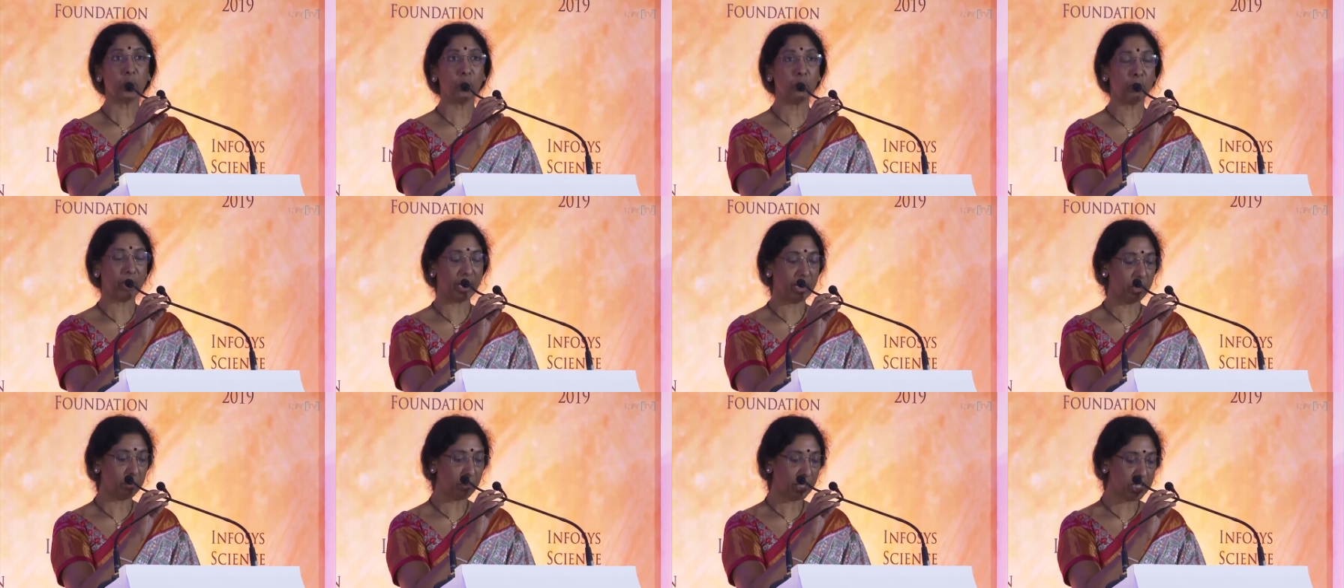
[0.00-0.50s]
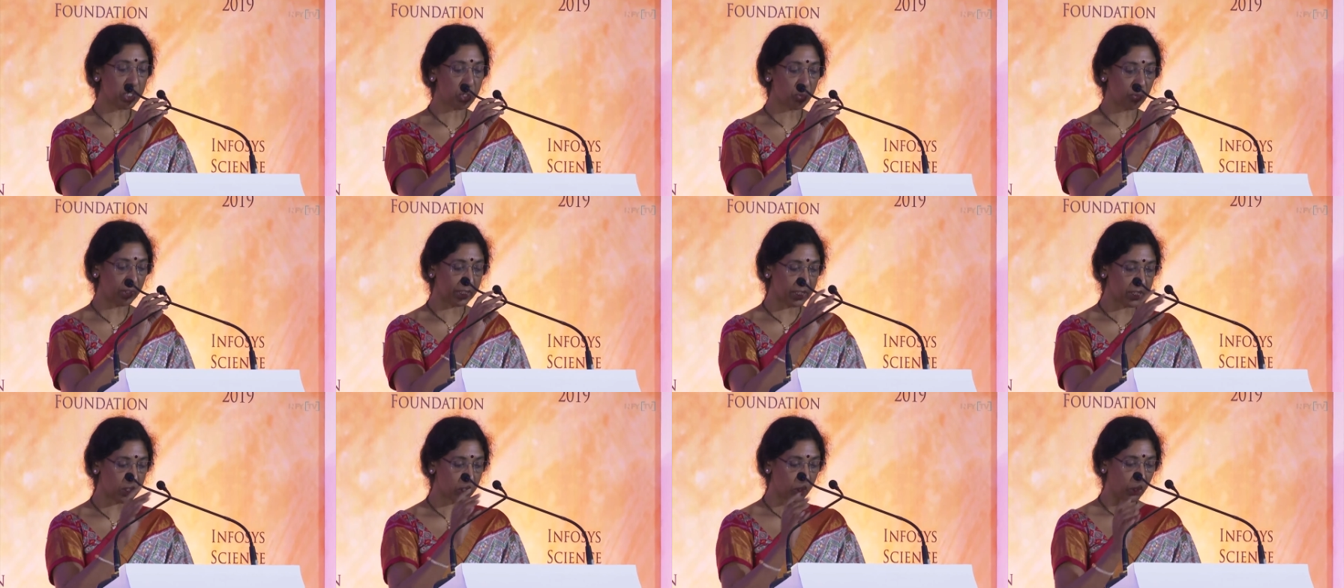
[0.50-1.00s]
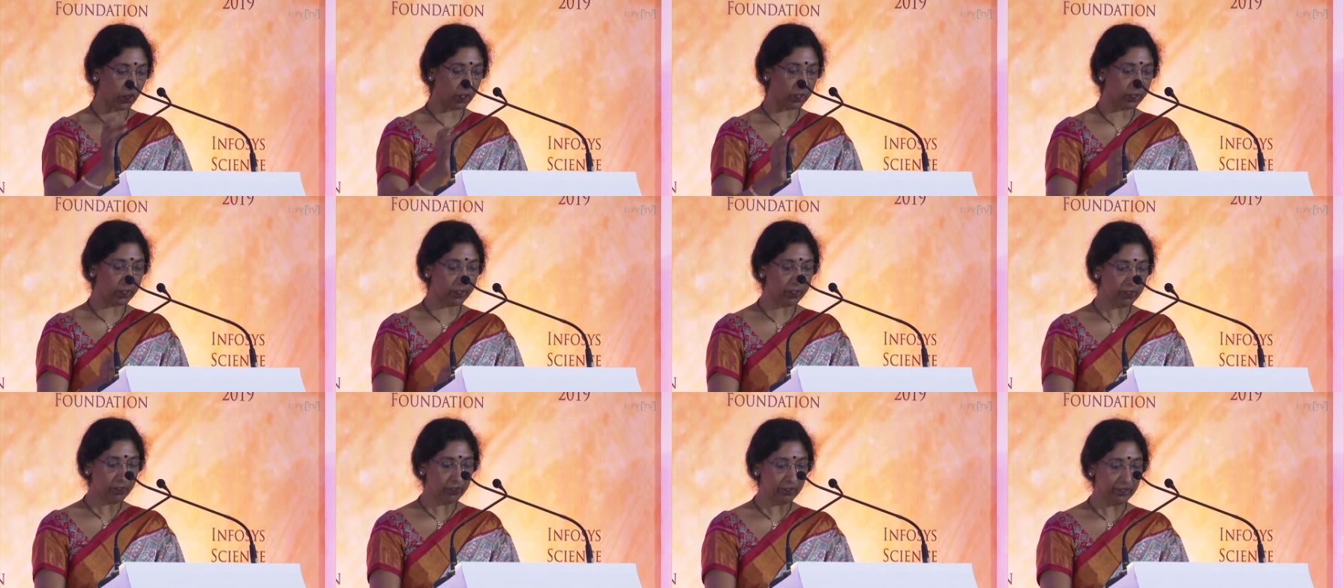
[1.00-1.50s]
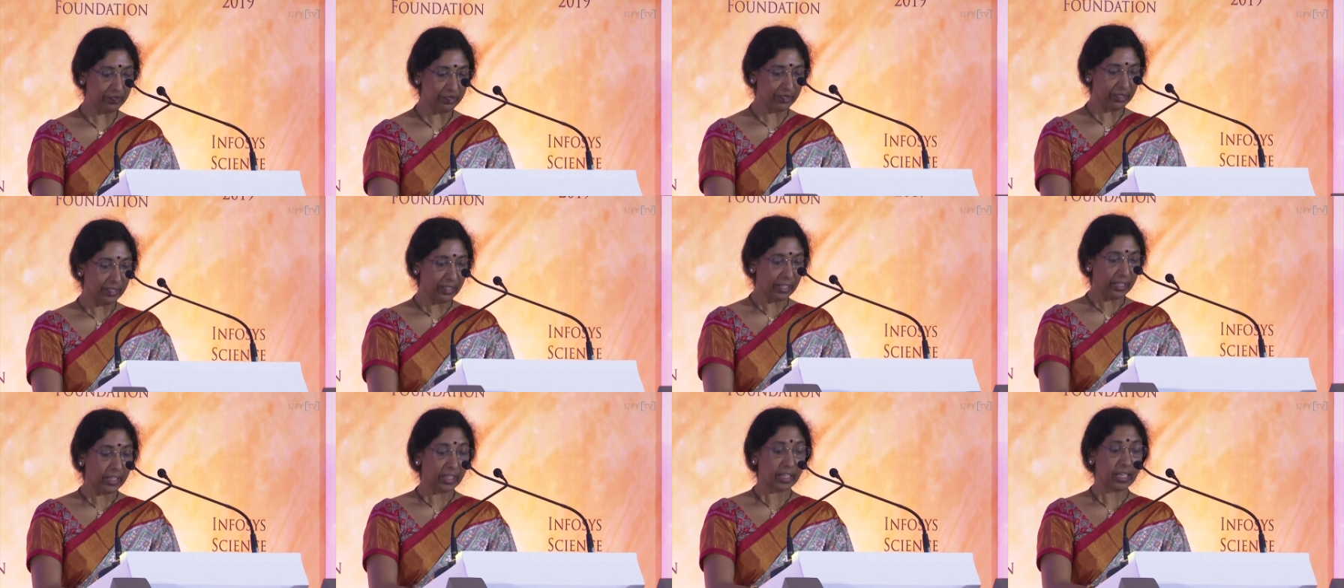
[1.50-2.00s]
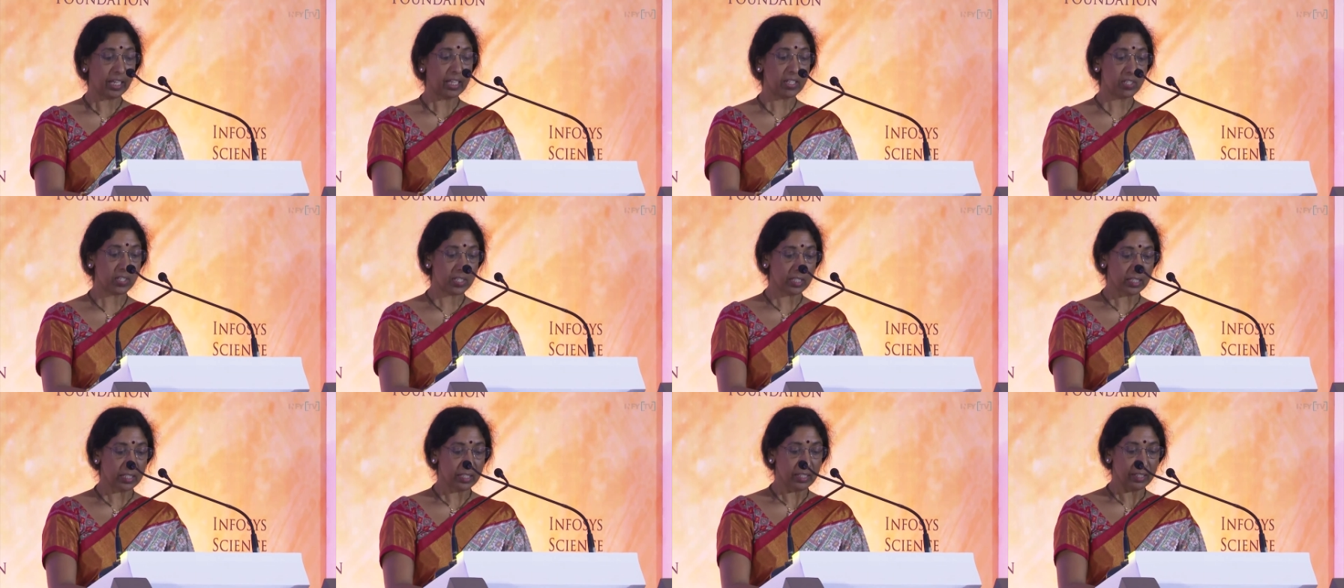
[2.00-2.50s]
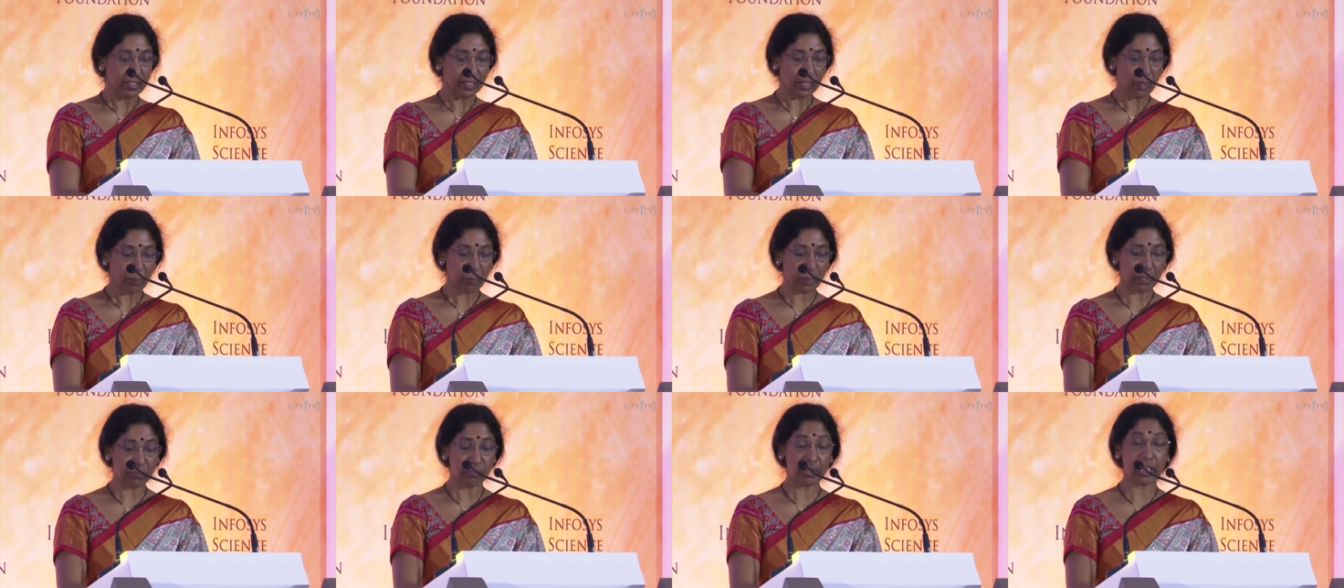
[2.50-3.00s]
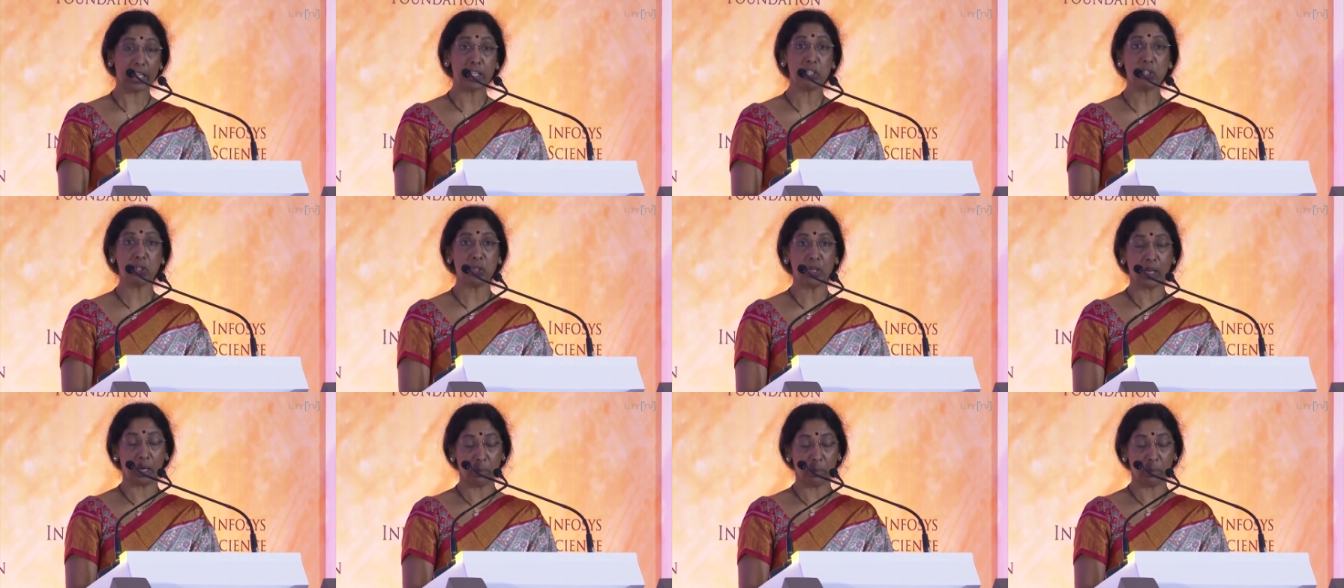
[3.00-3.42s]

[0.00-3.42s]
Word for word: you very much for this honor. It's privileged,